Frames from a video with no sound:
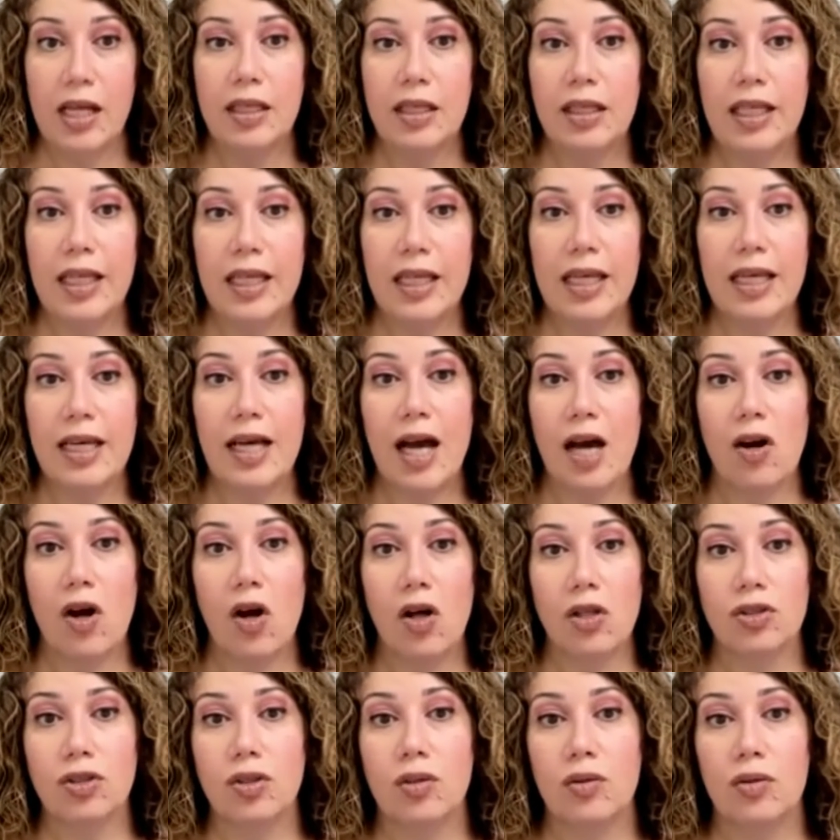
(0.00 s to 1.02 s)
Leaky gut
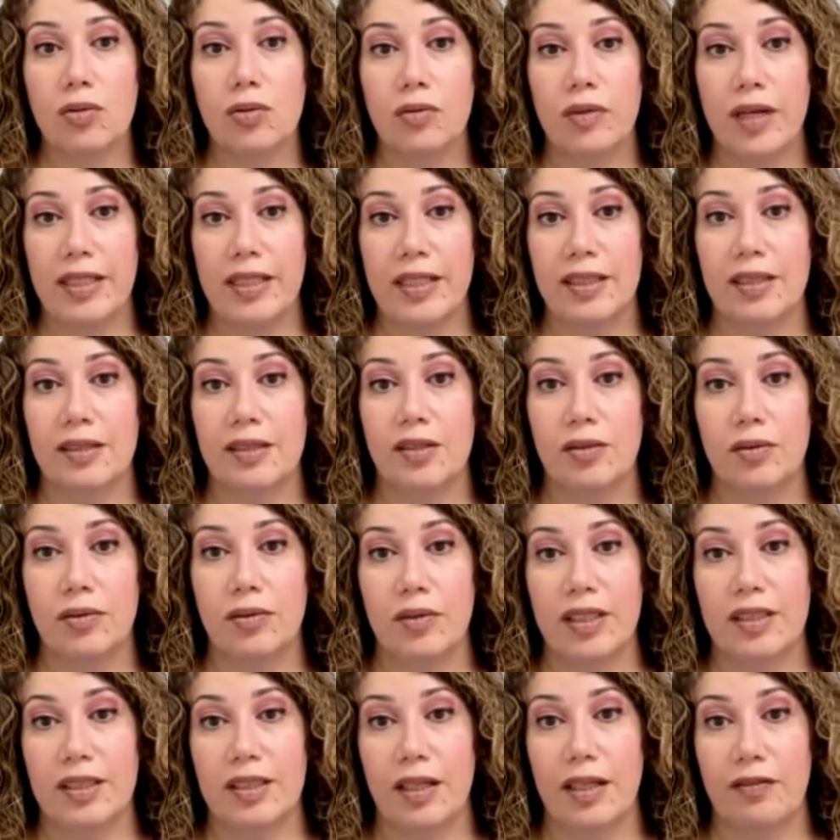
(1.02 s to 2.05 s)
also raises the
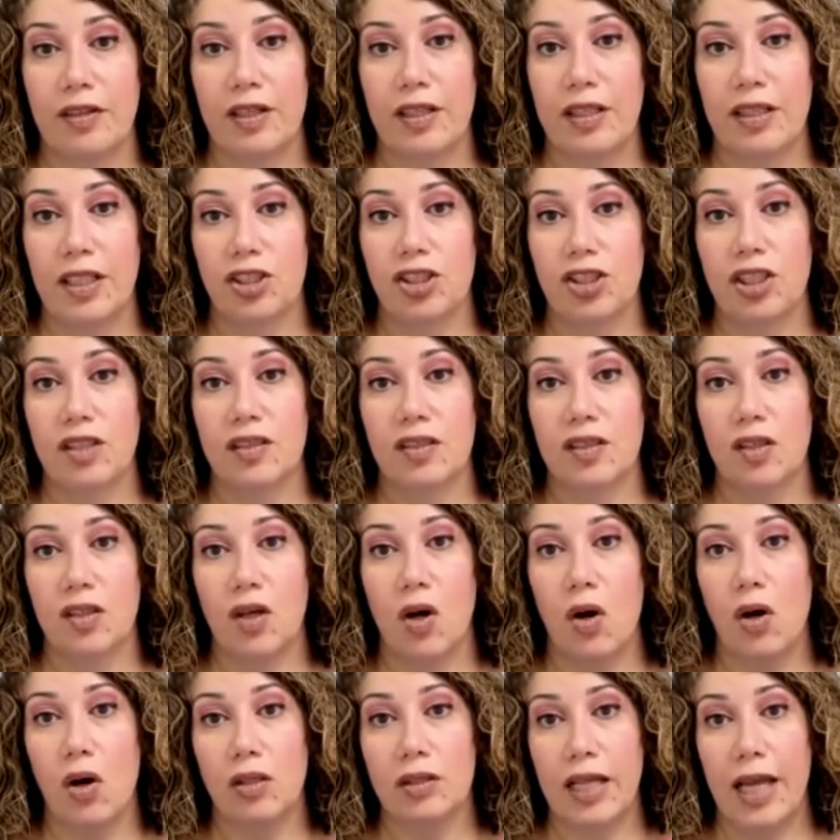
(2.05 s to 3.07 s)
risk of conditions
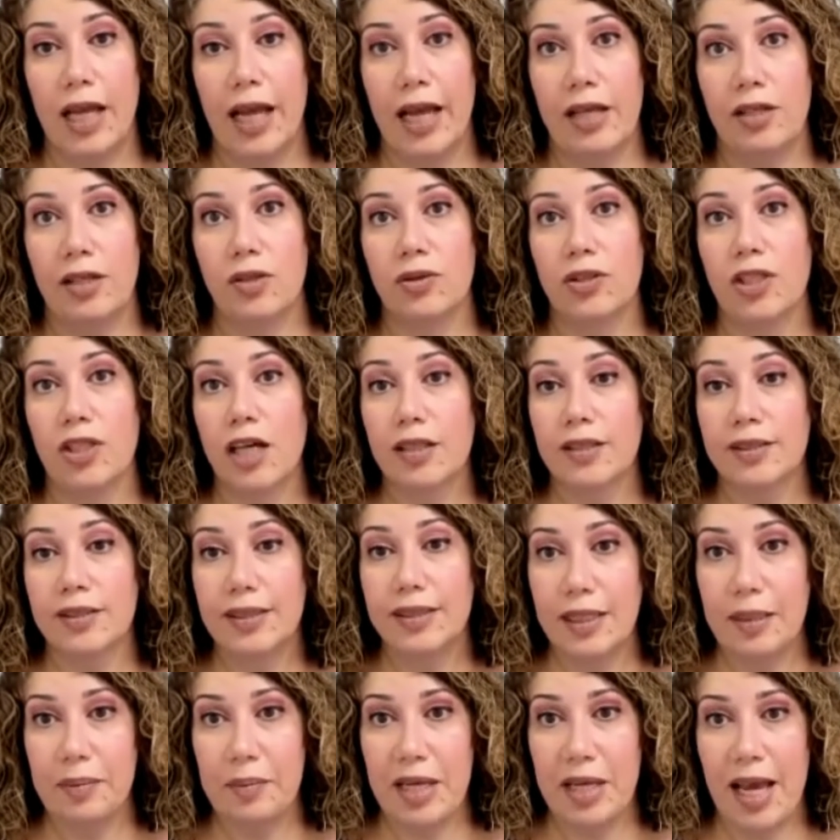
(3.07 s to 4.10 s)
called
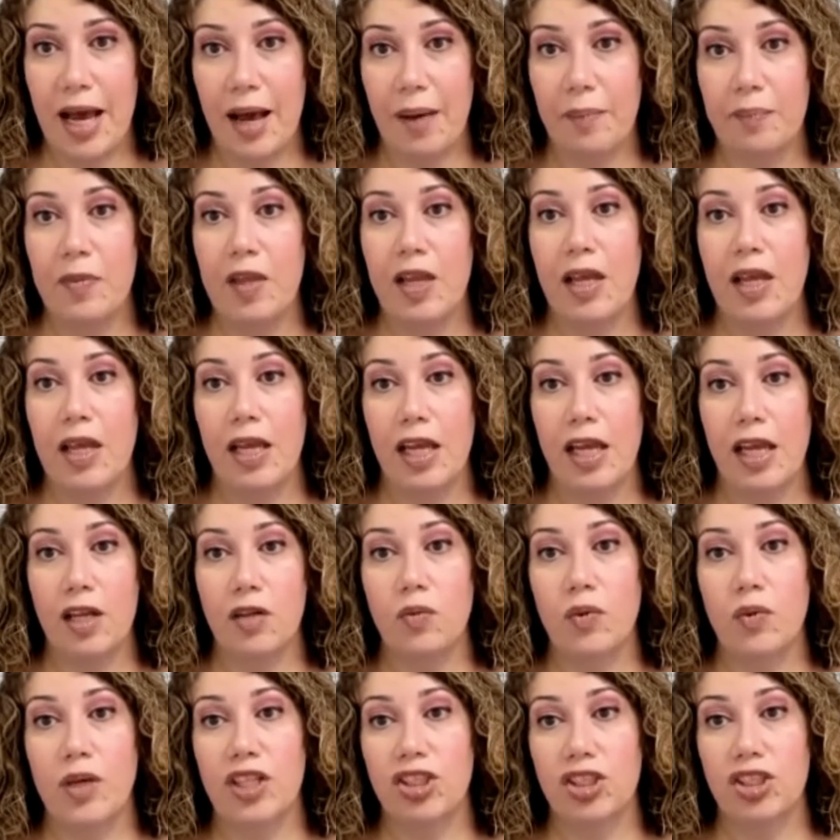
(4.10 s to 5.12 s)
endotoxemia,
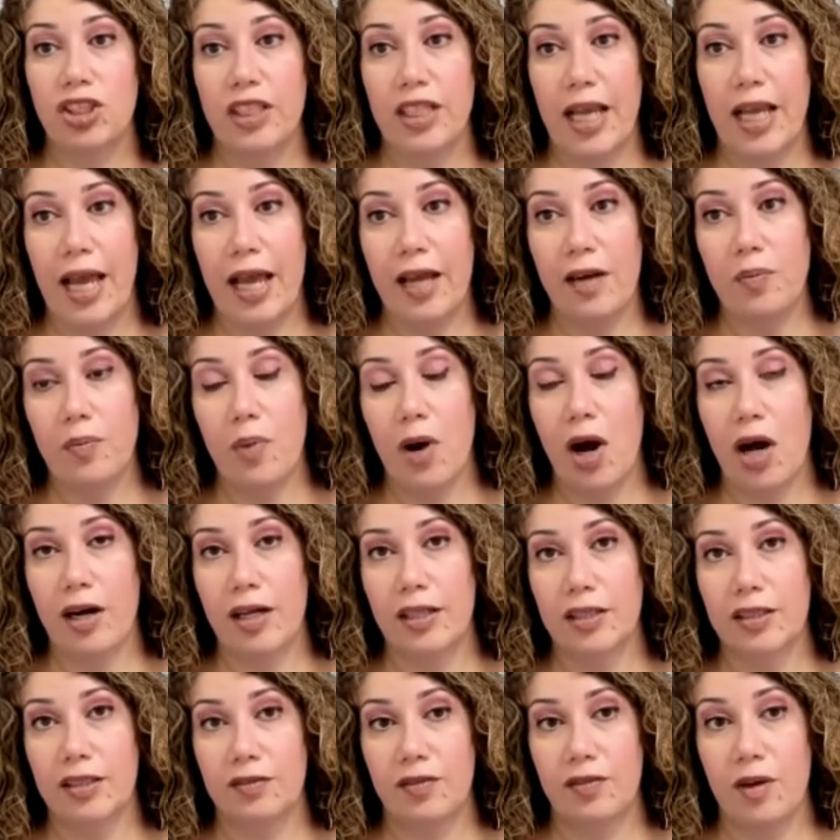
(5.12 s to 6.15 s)
in which the end
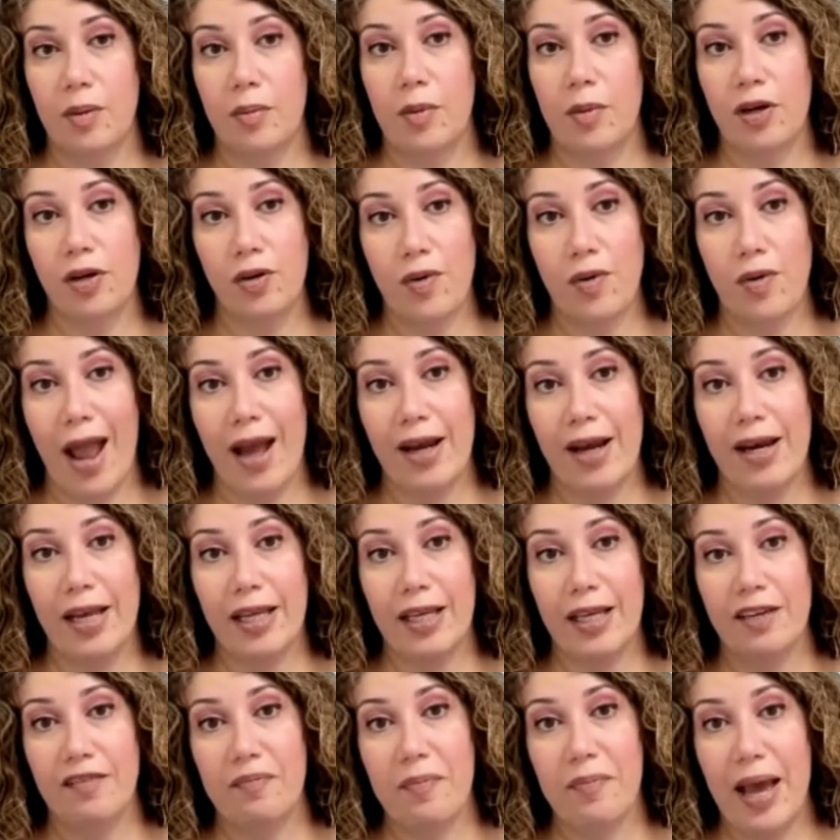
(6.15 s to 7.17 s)
products from our
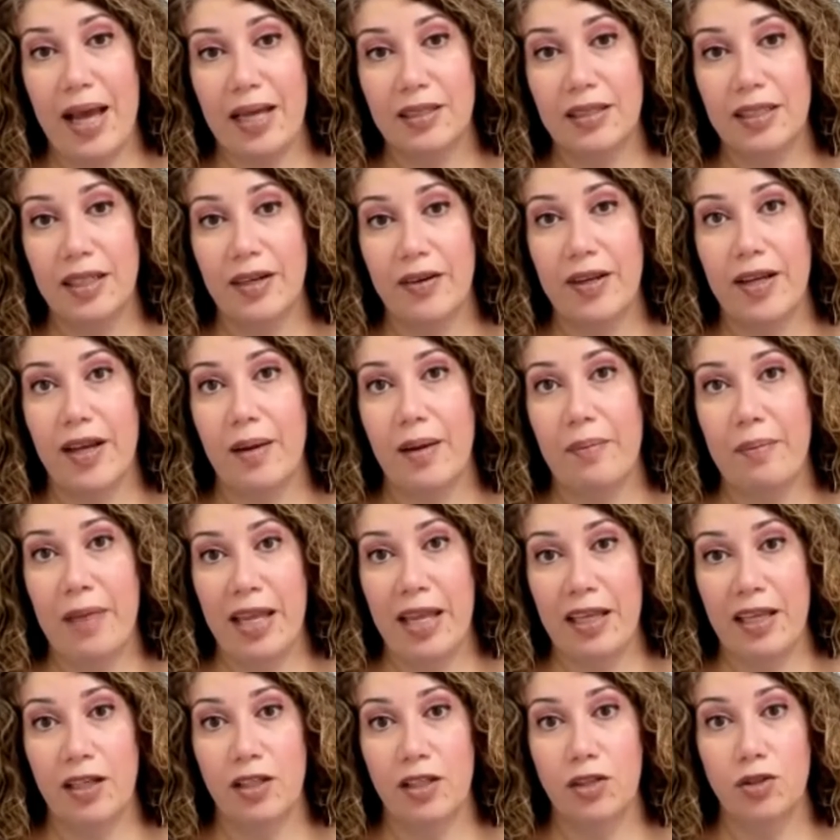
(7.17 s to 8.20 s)
gram-negative bacteria
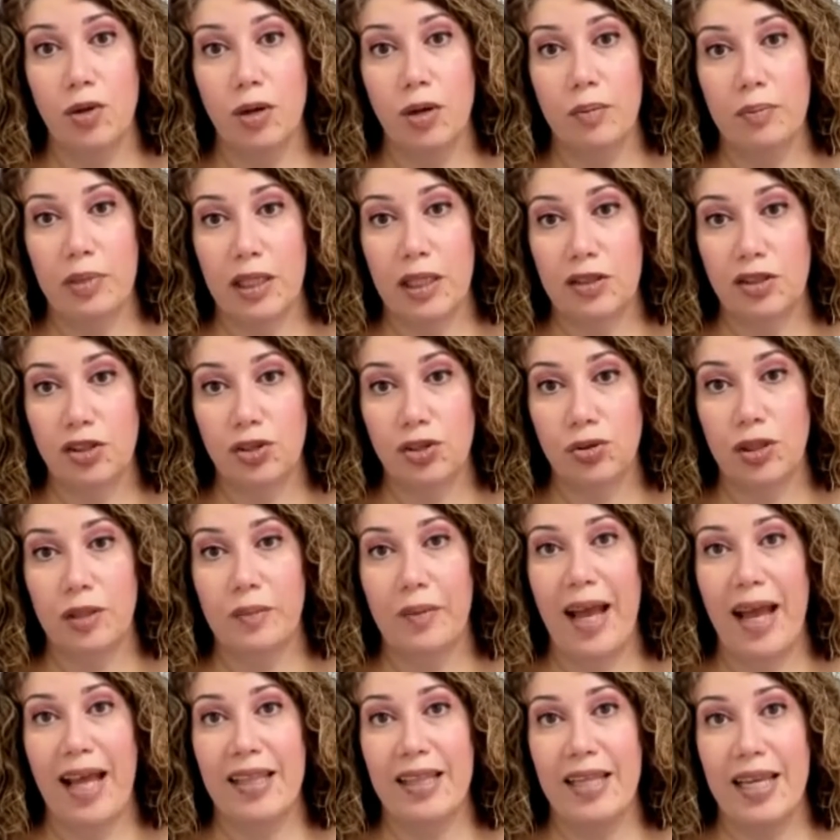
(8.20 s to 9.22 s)
make it into our
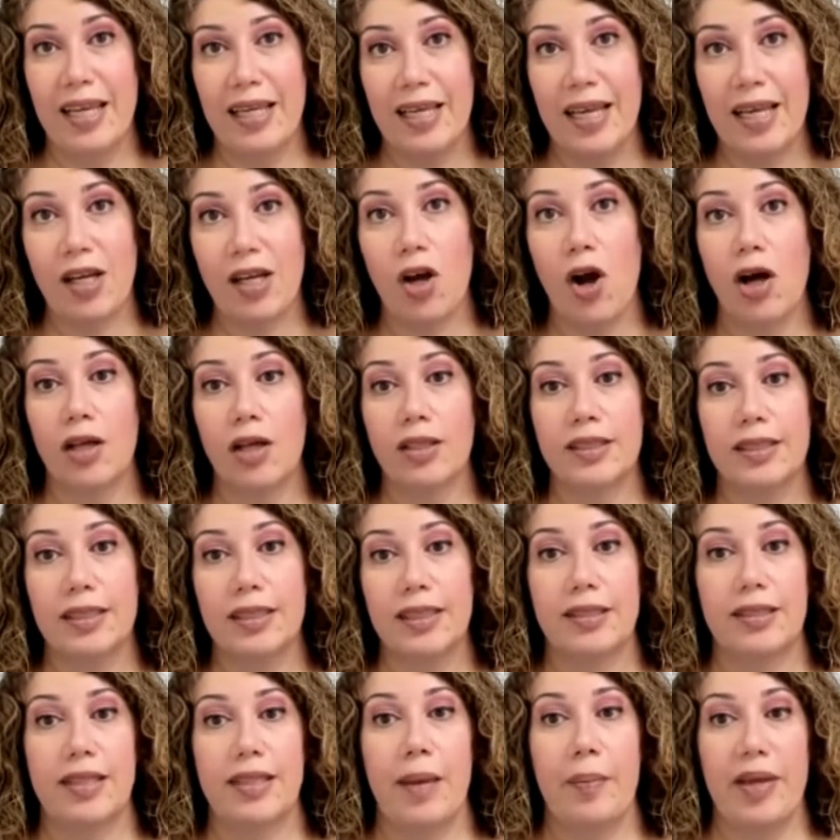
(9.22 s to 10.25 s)
bloodstream, and they can cause
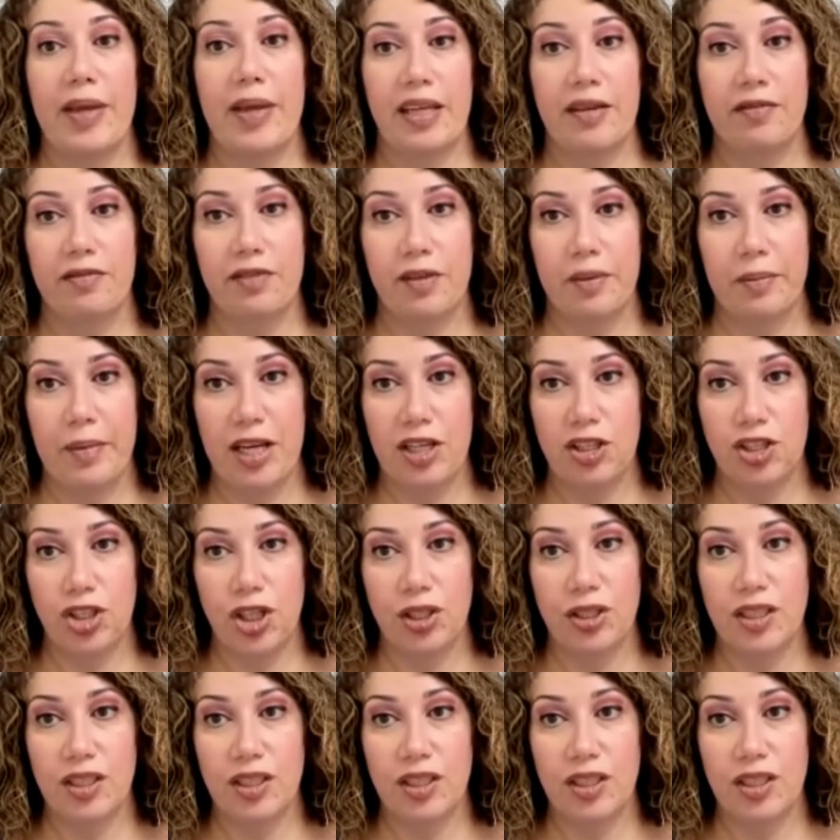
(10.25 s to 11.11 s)
systemic inflammation.